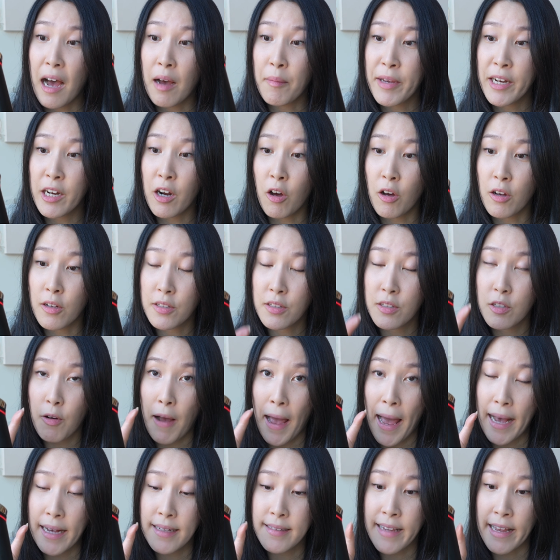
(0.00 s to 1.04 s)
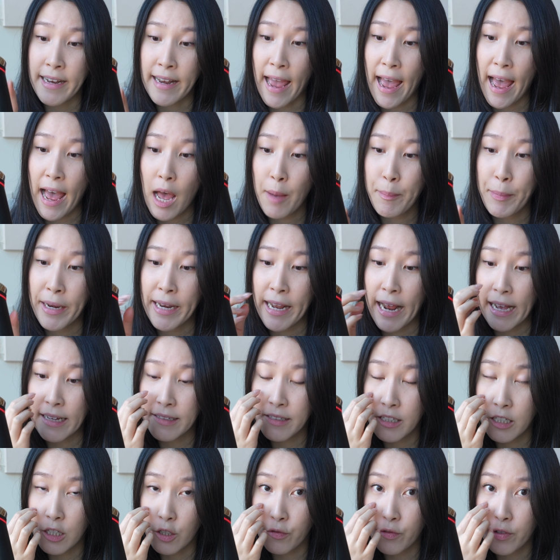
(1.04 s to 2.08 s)
It also has an app, and it
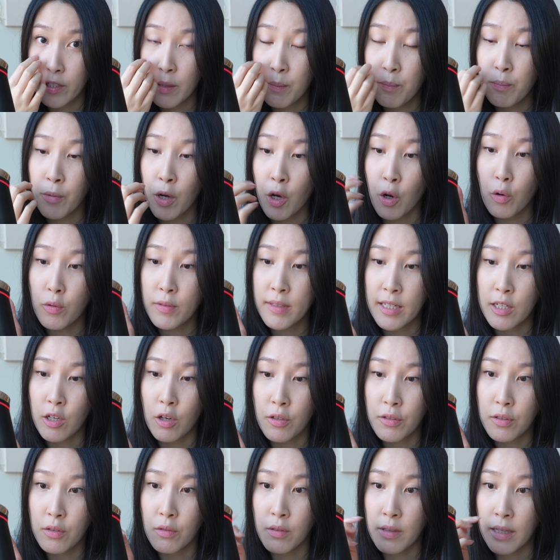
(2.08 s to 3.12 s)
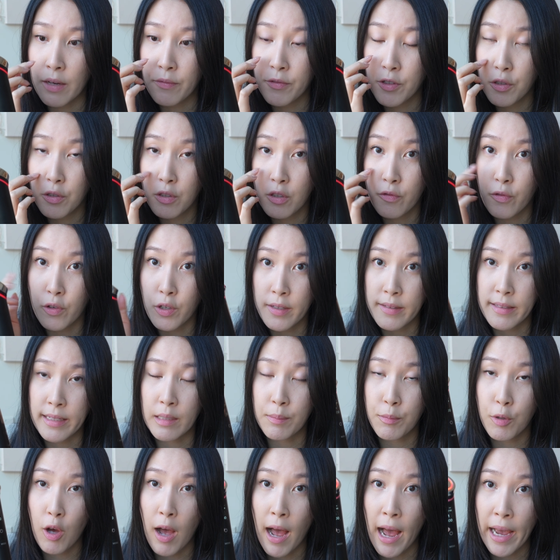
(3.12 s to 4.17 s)
has different modes and also levels. So for
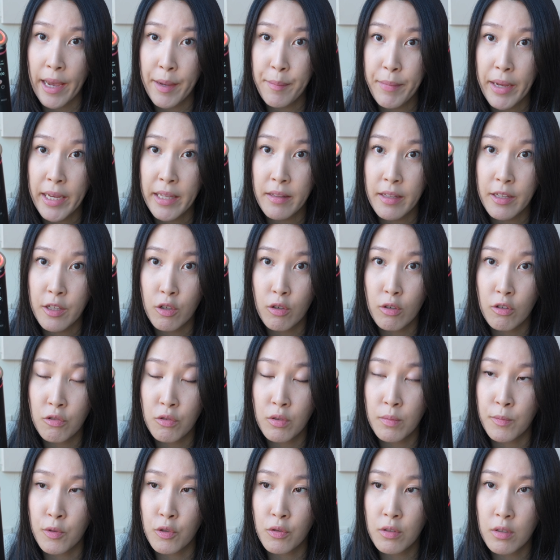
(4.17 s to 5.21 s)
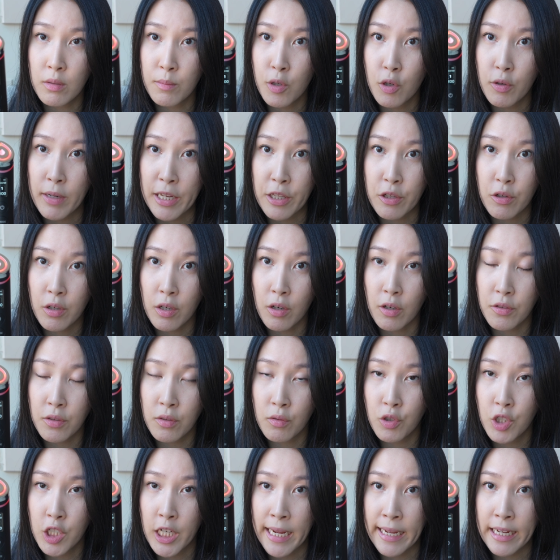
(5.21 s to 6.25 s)
example, I mainly use booster mode, and you could
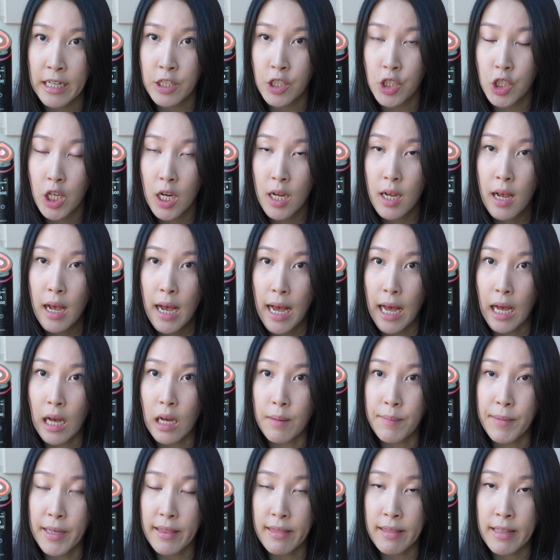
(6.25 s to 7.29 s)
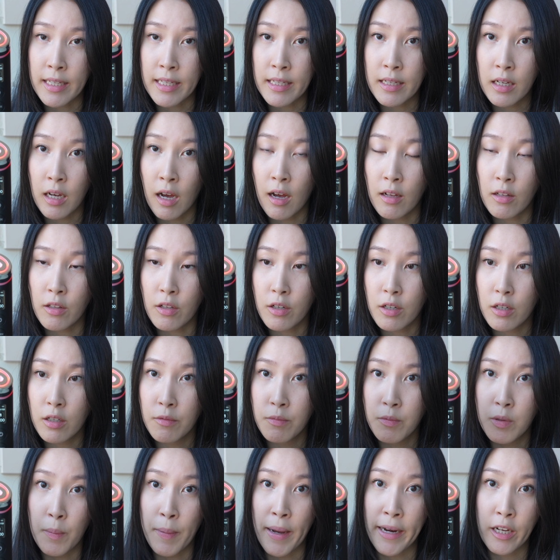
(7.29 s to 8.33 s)
also change the color
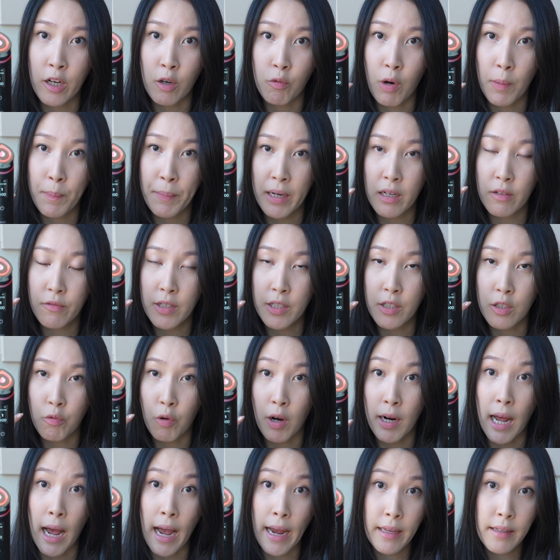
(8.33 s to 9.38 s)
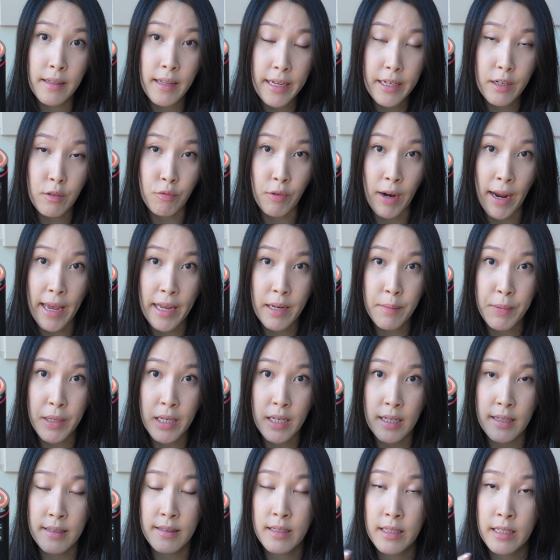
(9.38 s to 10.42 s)
depending on what benefit you want. I like red
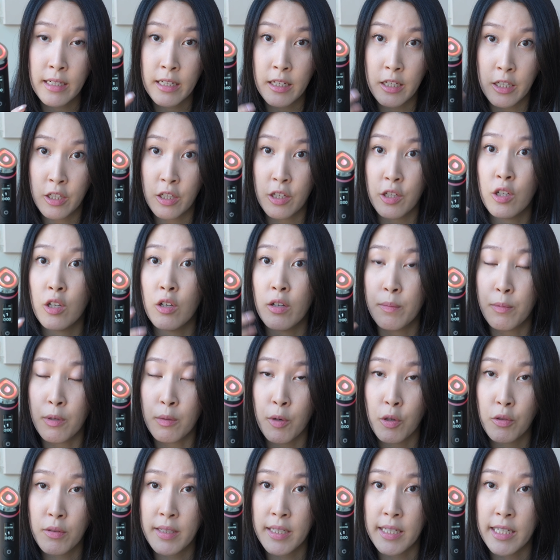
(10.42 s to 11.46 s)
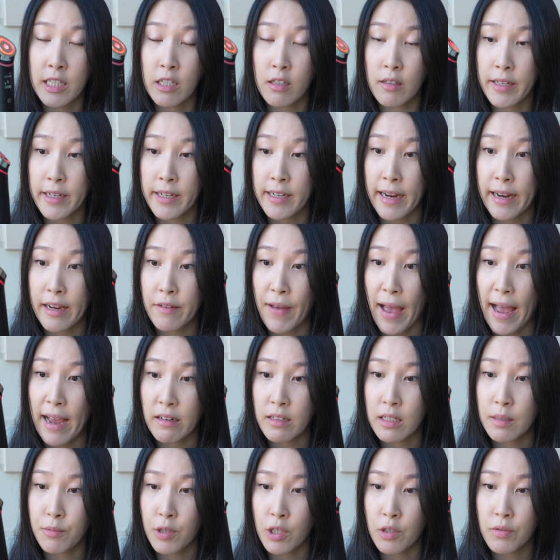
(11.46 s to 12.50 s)
because it, you know, it promotes skin healing, and I have
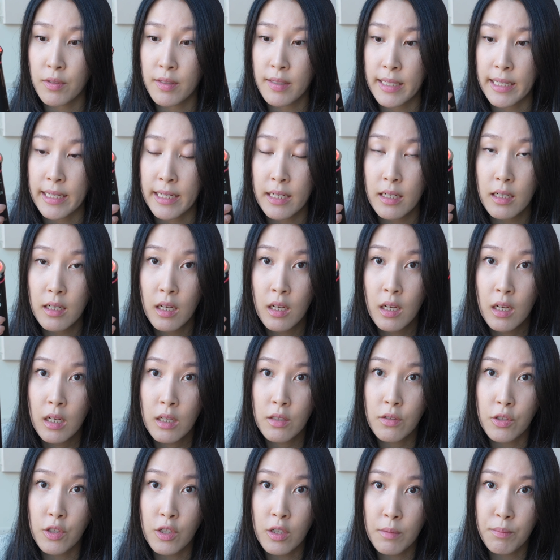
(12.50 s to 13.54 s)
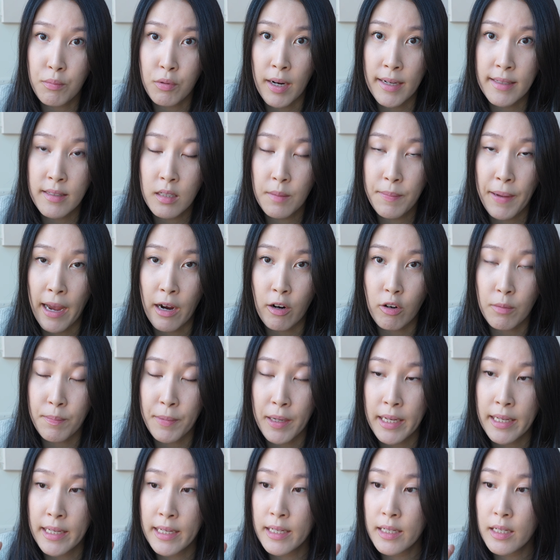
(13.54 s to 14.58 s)
acne prone skin. So you could press the power
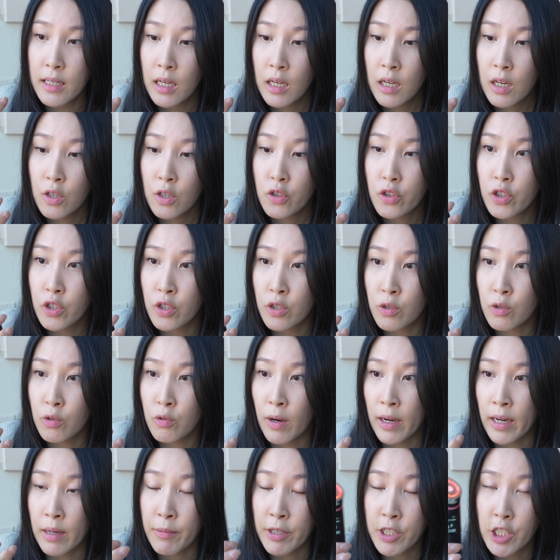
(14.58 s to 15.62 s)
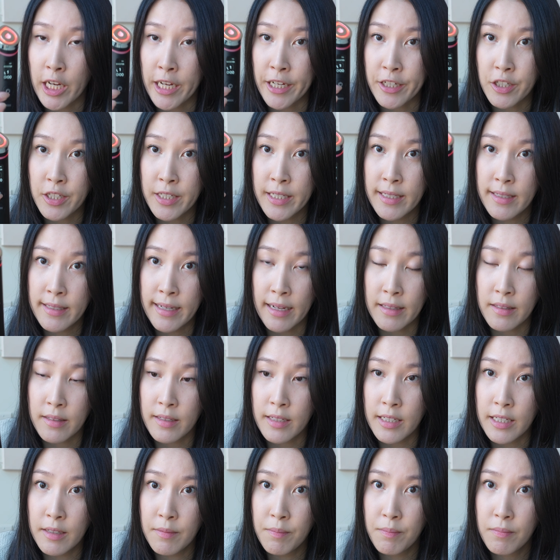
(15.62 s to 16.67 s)
button to change the
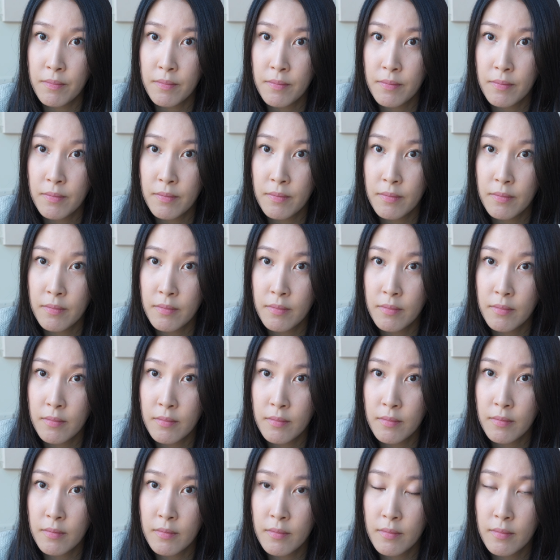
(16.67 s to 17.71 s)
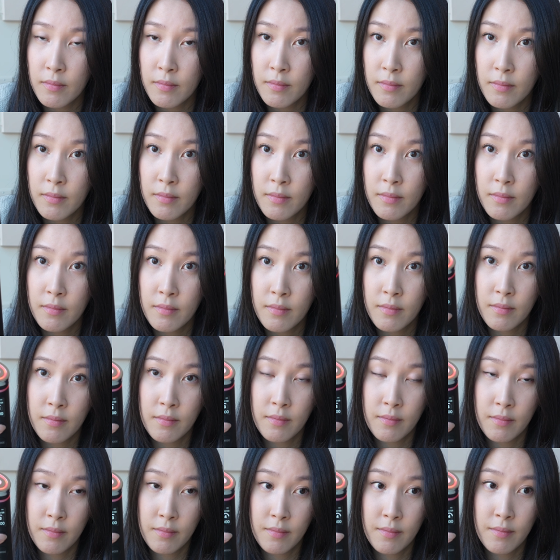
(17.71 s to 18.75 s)
intensity. Level 2, level 3,
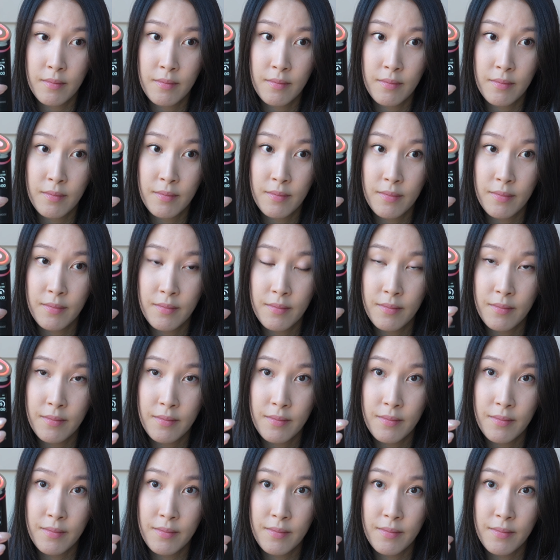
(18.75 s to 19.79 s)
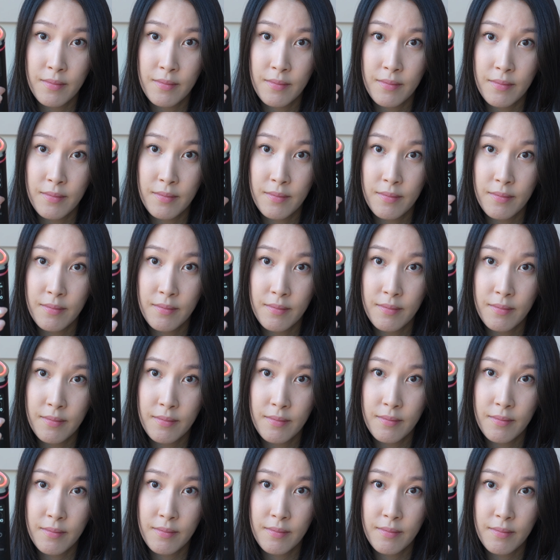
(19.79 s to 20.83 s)
level 4, level 5,
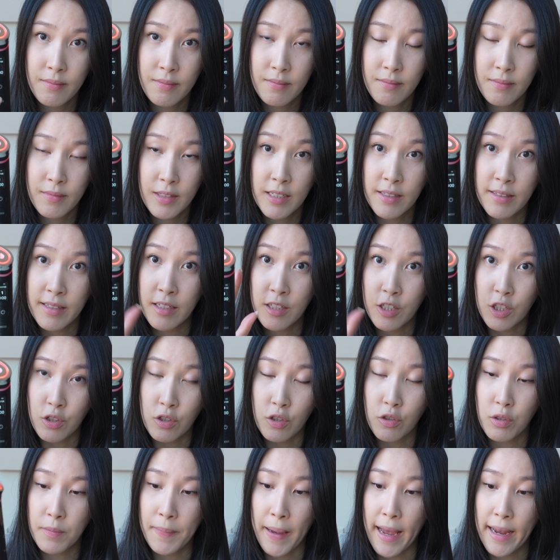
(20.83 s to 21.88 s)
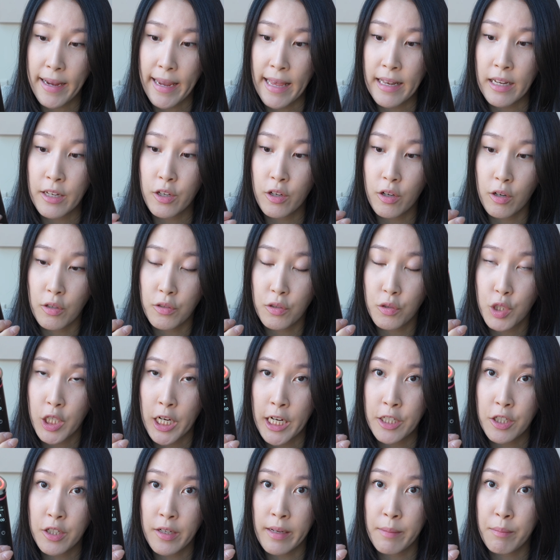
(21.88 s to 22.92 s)
level 1. See, it just goes back, and then you could also
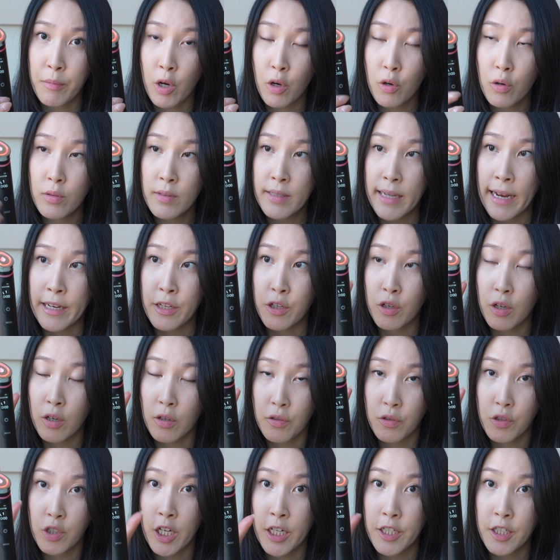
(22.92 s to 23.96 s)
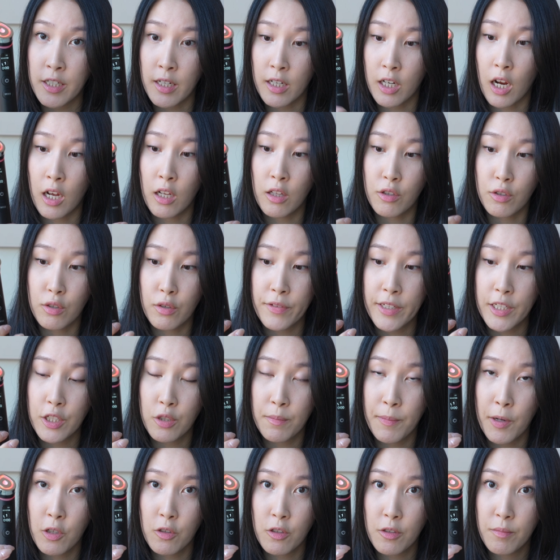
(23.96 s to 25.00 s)
change the modes, and you could also change the color of each
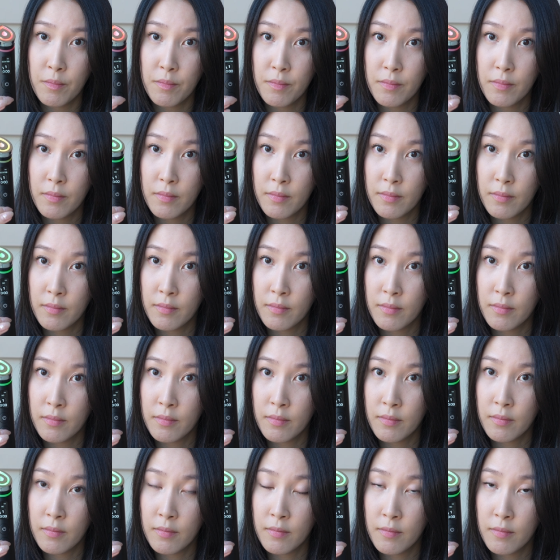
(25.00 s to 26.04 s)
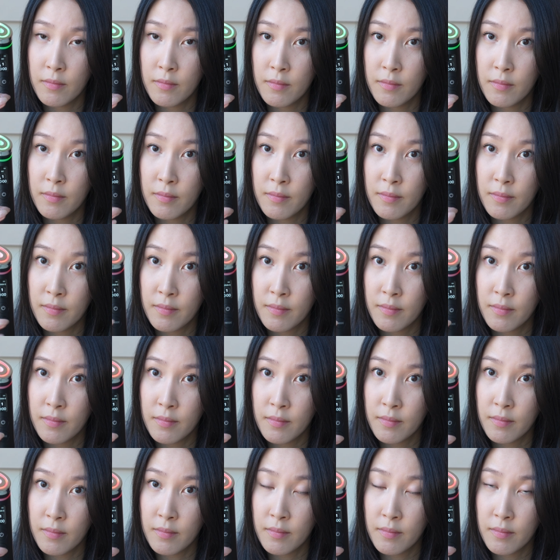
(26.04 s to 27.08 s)
mode. Microcurrent mode,
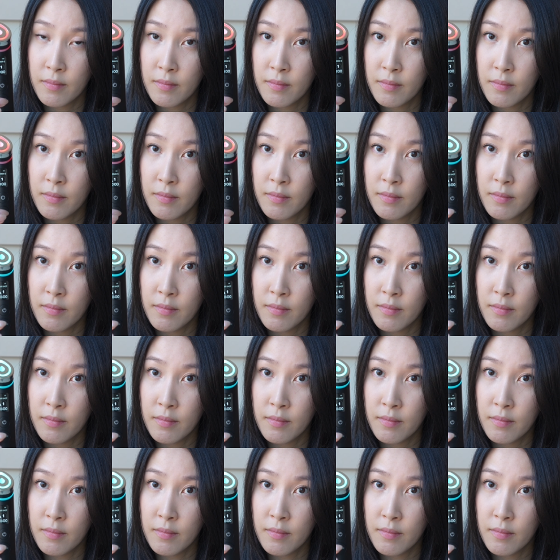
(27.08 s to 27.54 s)
derma-shot mode,